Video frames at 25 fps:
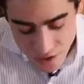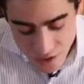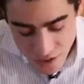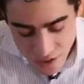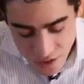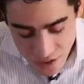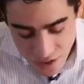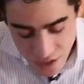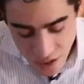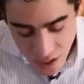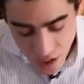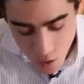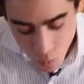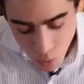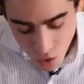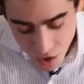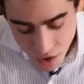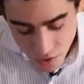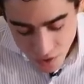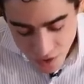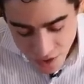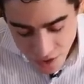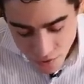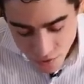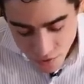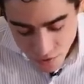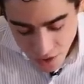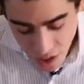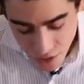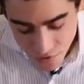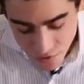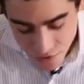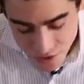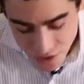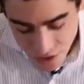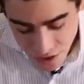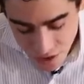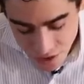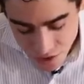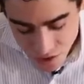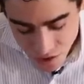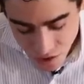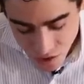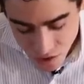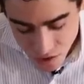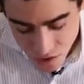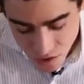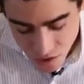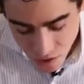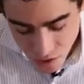Dean, I'm wondering if glyphosate is
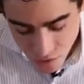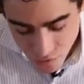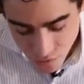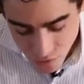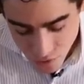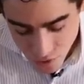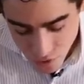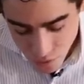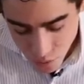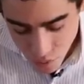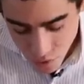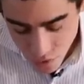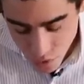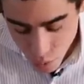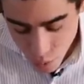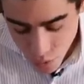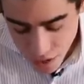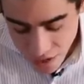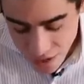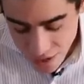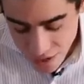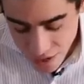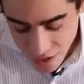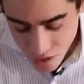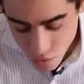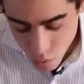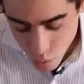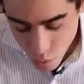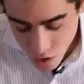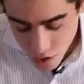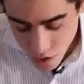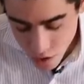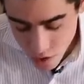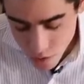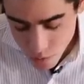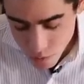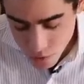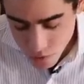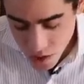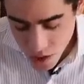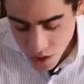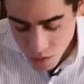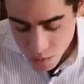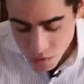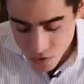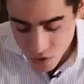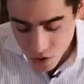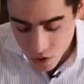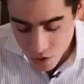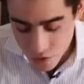a concern for you with wheat and what other
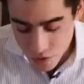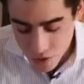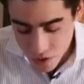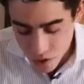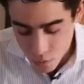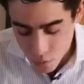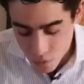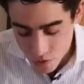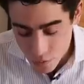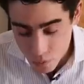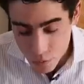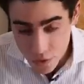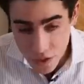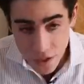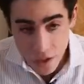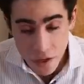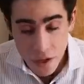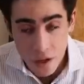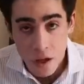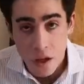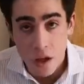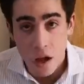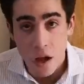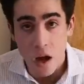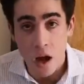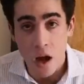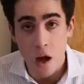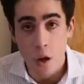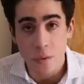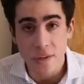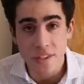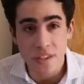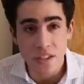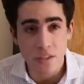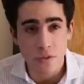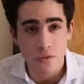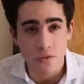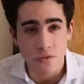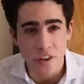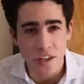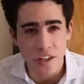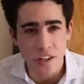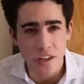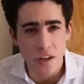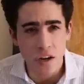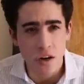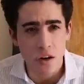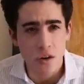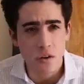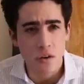problems are there with wheat? Uh, we did a
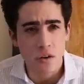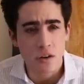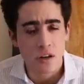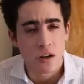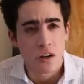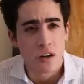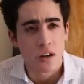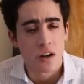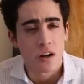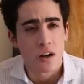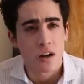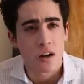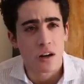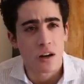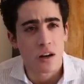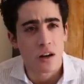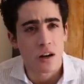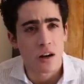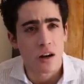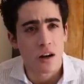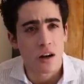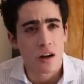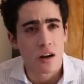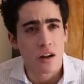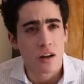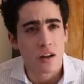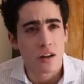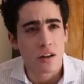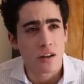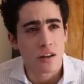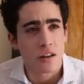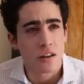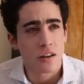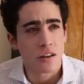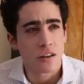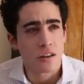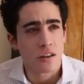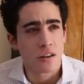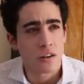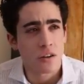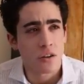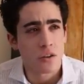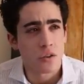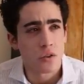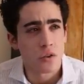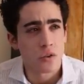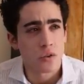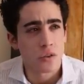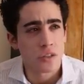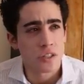video, uh,
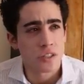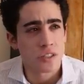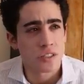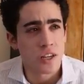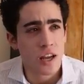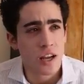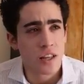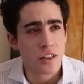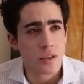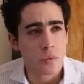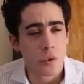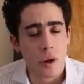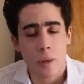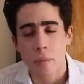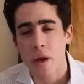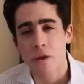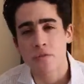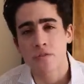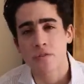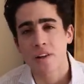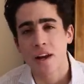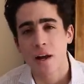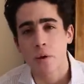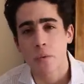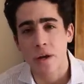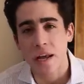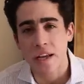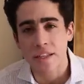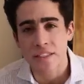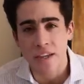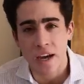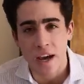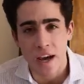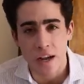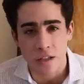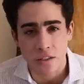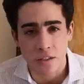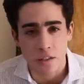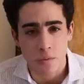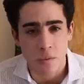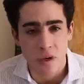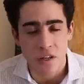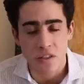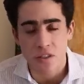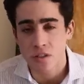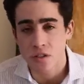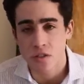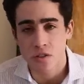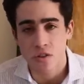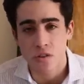gluten is not the problem. I forgot what I titled it,
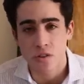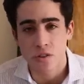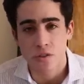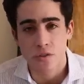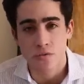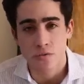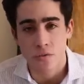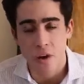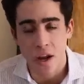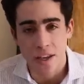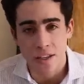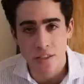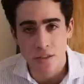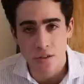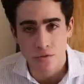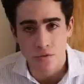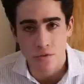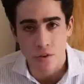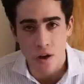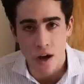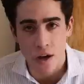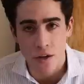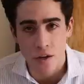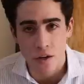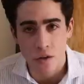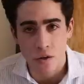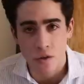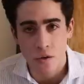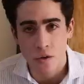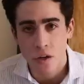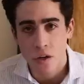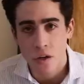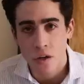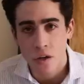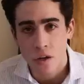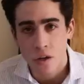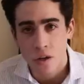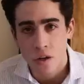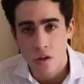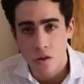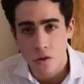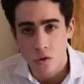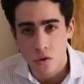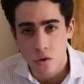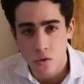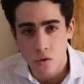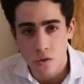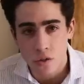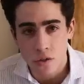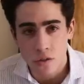but just search Frank Tufano
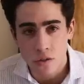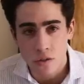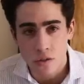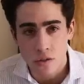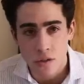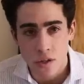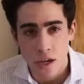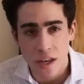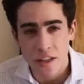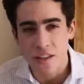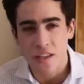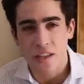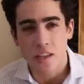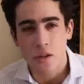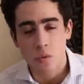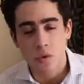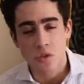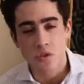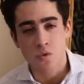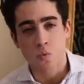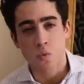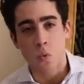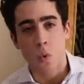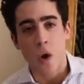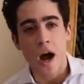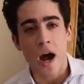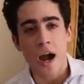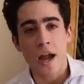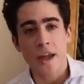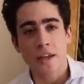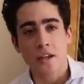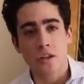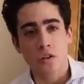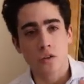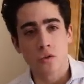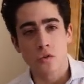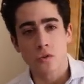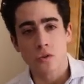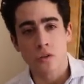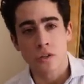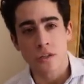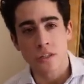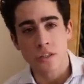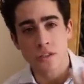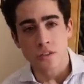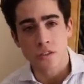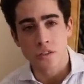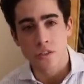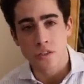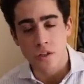gluten. I think it was why gluten
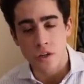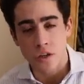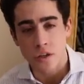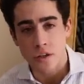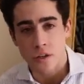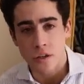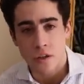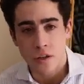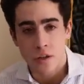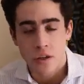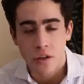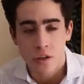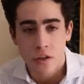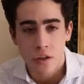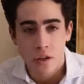is good.